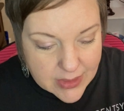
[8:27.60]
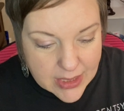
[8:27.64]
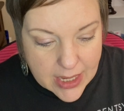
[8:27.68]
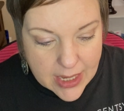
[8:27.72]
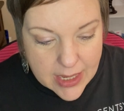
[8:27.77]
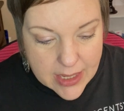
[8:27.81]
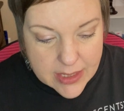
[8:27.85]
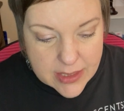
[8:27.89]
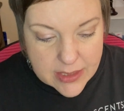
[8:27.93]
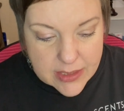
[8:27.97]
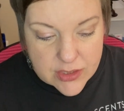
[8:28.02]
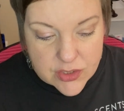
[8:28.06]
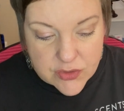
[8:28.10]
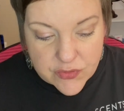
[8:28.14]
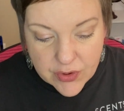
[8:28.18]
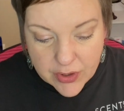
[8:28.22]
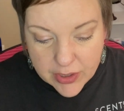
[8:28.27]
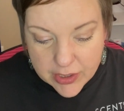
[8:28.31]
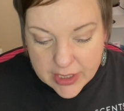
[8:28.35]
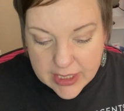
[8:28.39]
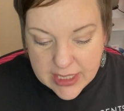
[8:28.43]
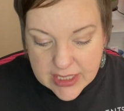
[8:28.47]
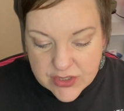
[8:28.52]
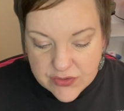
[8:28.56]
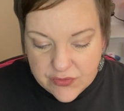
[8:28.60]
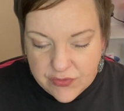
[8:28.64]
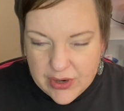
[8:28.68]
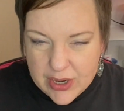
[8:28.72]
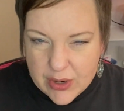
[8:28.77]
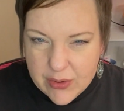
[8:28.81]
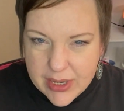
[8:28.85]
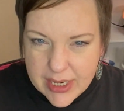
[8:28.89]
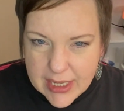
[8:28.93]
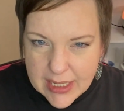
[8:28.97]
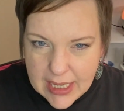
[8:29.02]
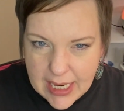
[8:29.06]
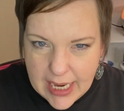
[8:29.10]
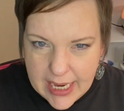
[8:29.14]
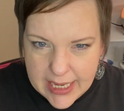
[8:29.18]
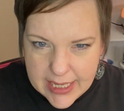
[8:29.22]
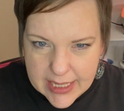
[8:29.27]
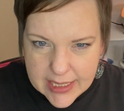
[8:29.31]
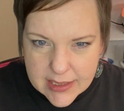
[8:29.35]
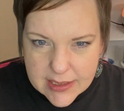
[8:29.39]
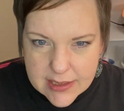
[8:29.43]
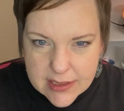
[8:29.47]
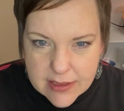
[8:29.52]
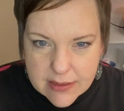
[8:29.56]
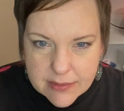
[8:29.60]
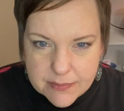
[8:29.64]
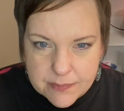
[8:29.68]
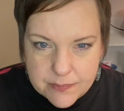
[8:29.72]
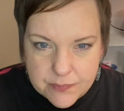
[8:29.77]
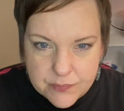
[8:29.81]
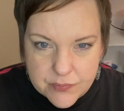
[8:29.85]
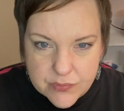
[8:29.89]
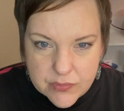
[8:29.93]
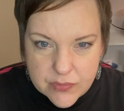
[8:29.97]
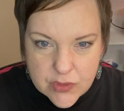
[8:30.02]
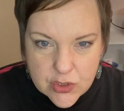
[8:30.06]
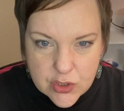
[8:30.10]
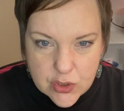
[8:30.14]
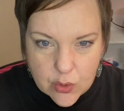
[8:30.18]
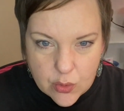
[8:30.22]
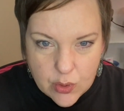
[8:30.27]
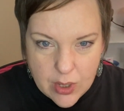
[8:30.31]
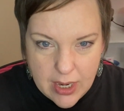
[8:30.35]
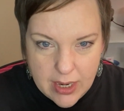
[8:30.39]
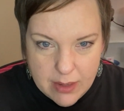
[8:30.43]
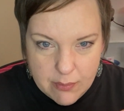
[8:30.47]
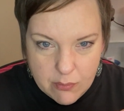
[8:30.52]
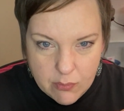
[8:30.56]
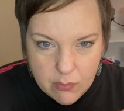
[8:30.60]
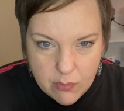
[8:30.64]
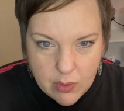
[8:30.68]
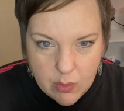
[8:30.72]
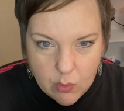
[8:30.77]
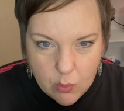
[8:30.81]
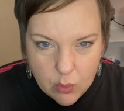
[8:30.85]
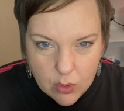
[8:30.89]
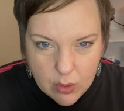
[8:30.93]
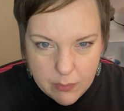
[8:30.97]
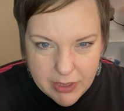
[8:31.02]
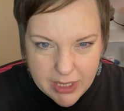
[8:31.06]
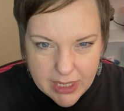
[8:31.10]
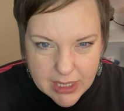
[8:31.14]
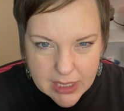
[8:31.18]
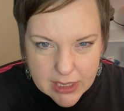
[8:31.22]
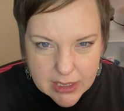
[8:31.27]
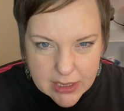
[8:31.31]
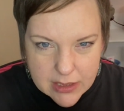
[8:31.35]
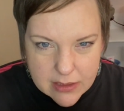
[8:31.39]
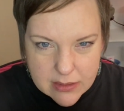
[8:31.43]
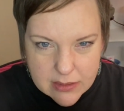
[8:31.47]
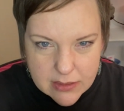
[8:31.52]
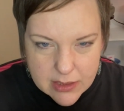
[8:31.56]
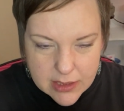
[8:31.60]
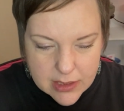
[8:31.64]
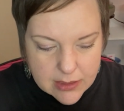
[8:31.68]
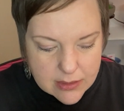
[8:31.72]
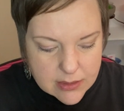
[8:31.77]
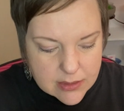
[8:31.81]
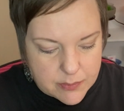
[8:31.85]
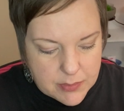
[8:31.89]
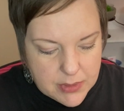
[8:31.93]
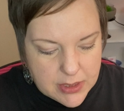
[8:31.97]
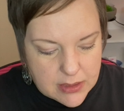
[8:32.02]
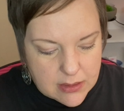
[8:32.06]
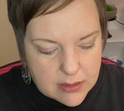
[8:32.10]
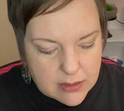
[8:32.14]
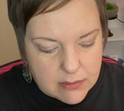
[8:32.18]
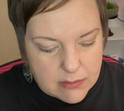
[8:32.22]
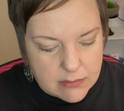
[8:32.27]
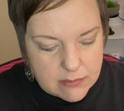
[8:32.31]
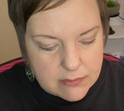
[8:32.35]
And it's very good. It's very light. So I'm warming it a little so I can smell it.